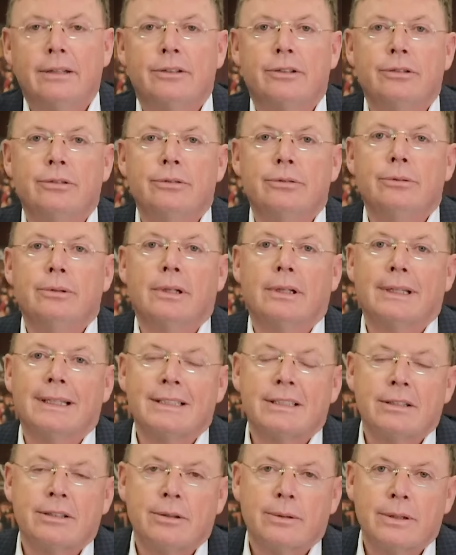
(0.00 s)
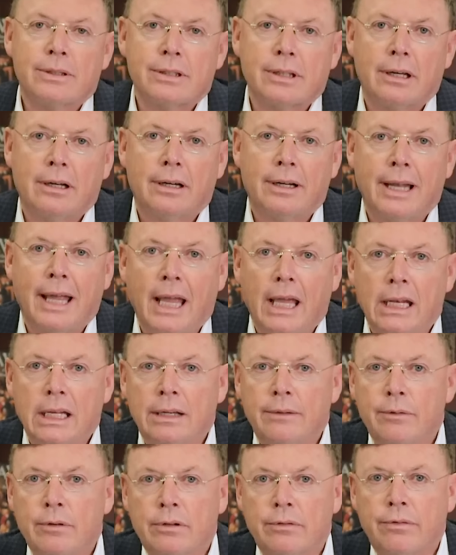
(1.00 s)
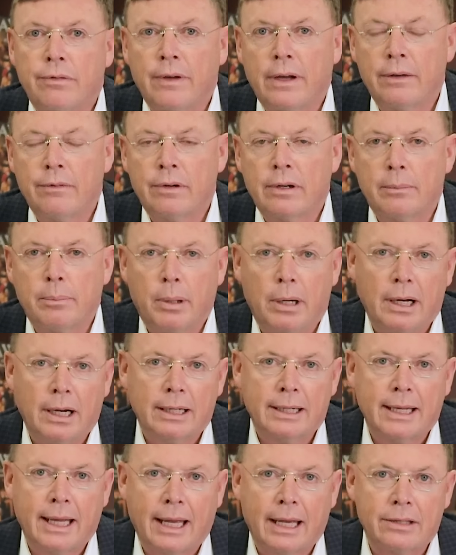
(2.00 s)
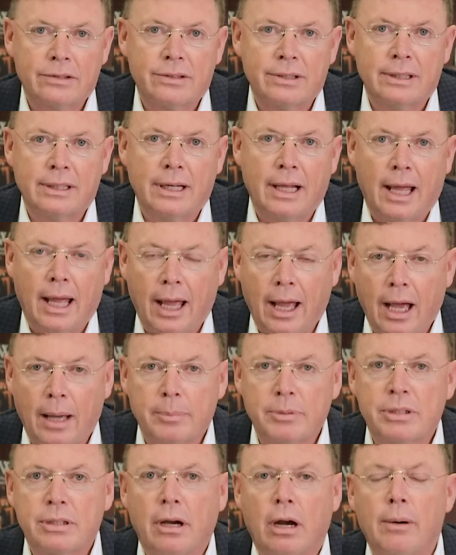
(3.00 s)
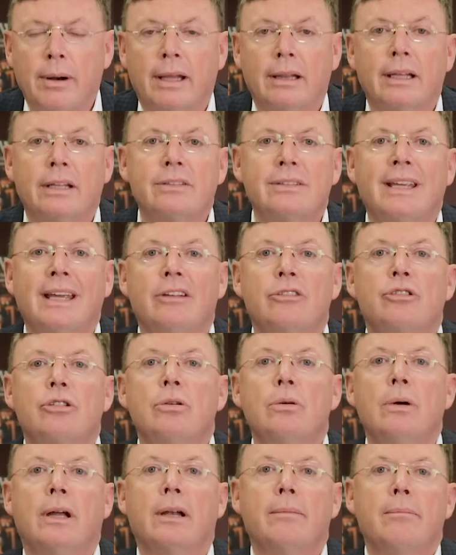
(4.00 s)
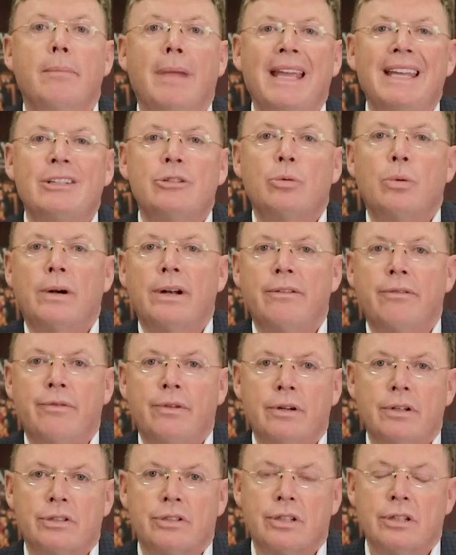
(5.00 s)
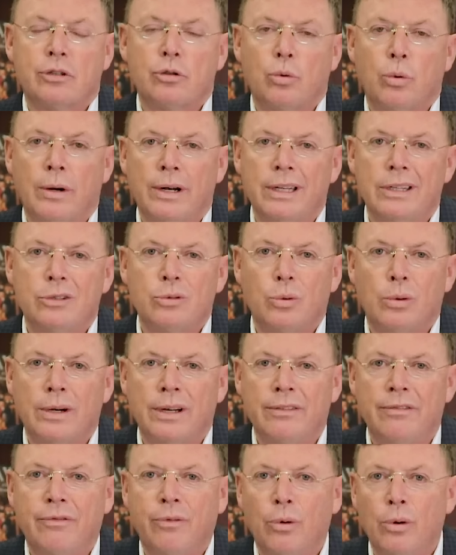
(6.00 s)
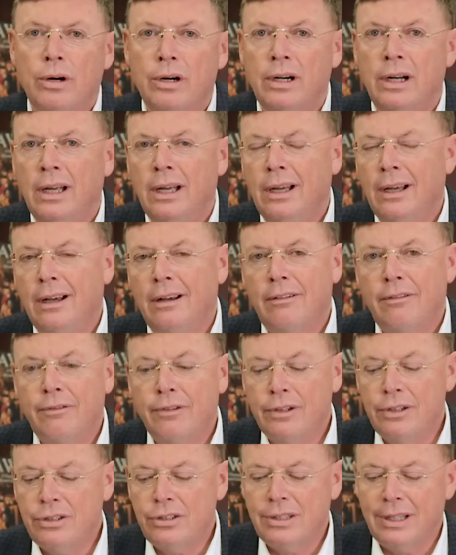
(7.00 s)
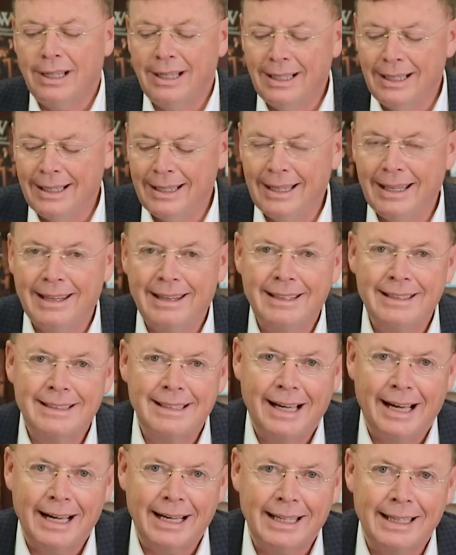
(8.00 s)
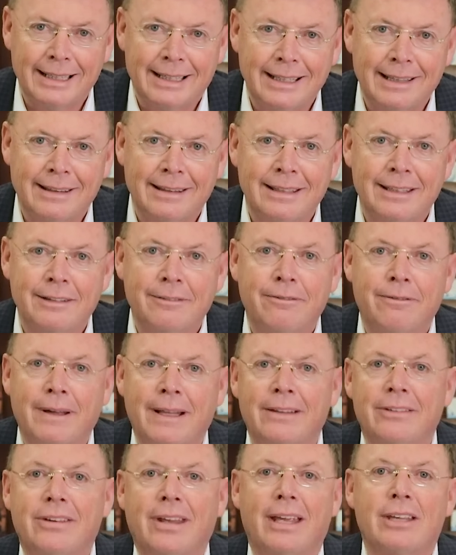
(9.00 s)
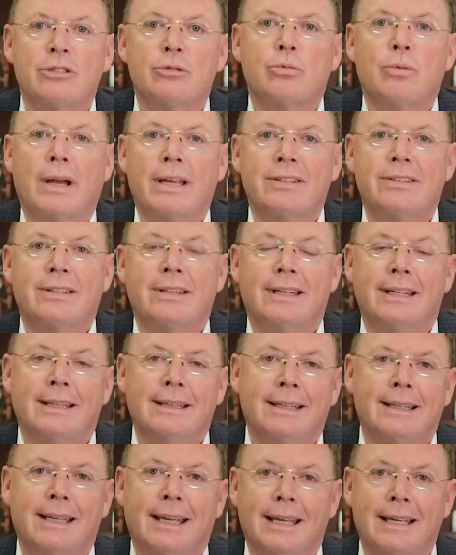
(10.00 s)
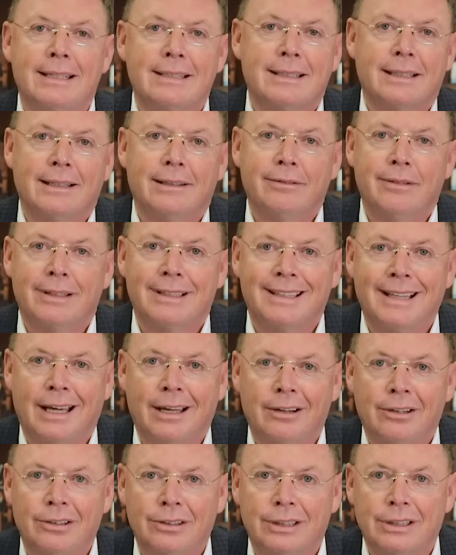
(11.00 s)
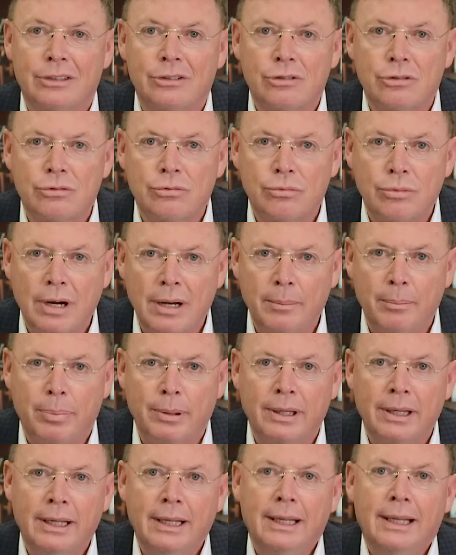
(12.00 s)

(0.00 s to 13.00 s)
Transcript: to listen to us on any of your favorite podcasting apps. All right, let's get to it. May 21st, 2024. First on the docket, the defense has rested in the case of Donald Trump.